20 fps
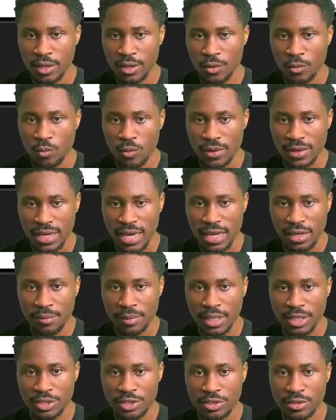With
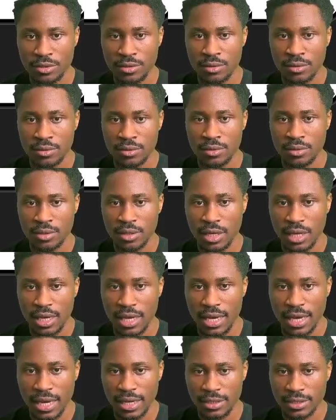animation,
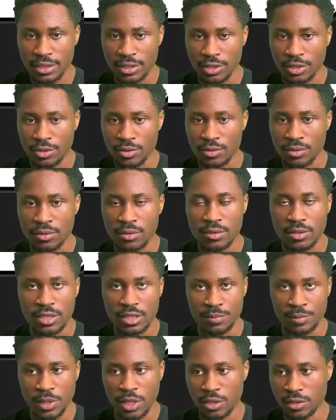execute this
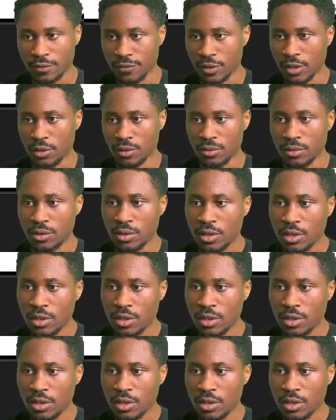block of code.